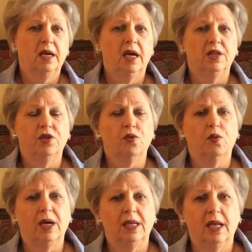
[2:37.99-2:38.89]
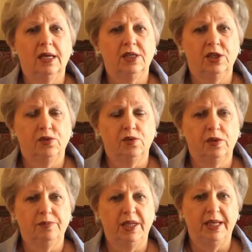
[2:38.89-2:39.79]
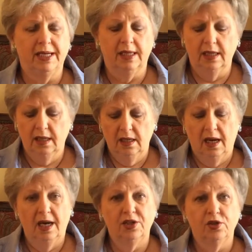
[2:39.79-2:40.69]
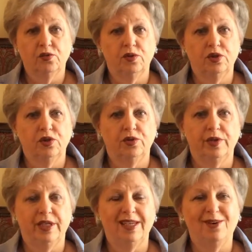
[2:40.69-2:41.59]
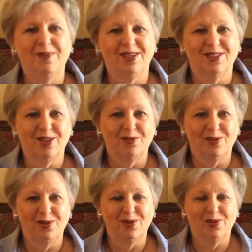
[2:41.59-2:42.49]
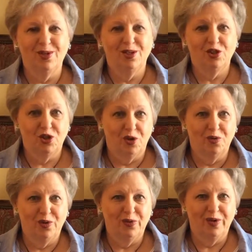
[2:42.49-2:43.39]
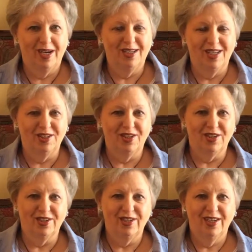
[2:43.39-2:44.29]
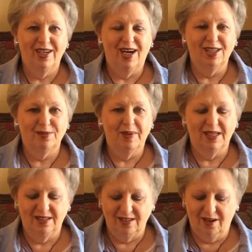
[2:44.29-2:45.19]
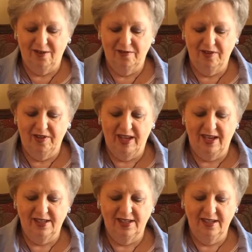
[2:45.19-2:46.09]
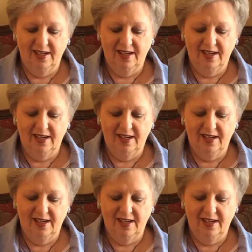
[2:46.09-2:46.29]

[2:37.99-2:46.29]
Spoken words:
and through white light it will be done. I don't want to do it now because I want to show you another aspects of that